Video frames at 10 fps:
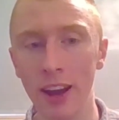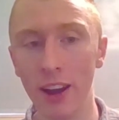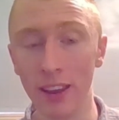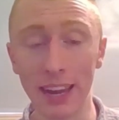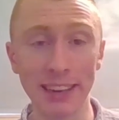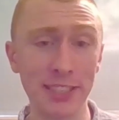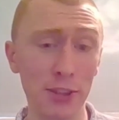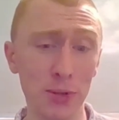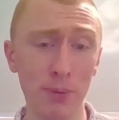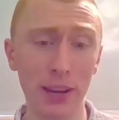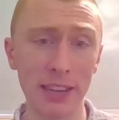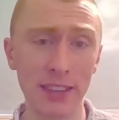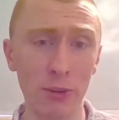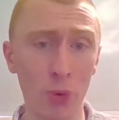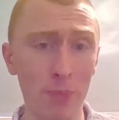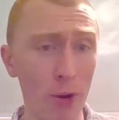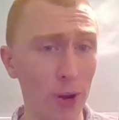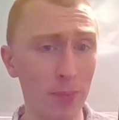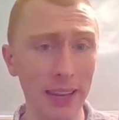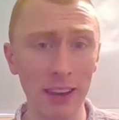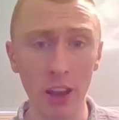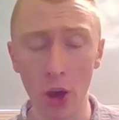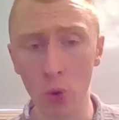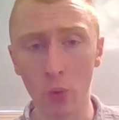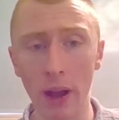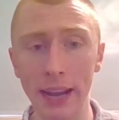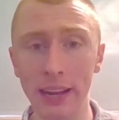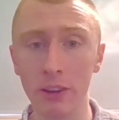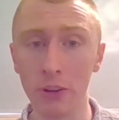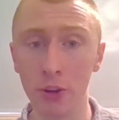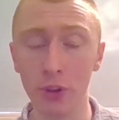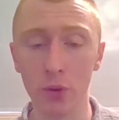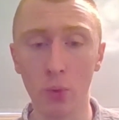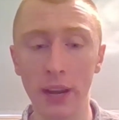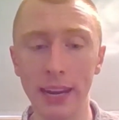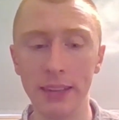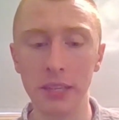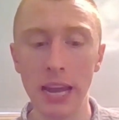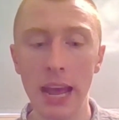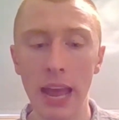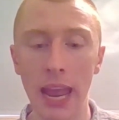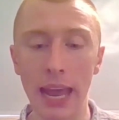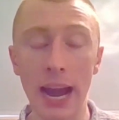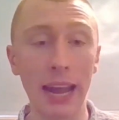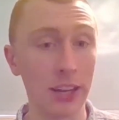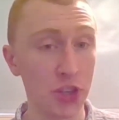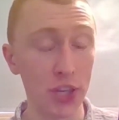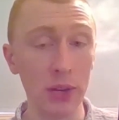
Like I said, this book has a remarkably low rating on Goodreads, and I can see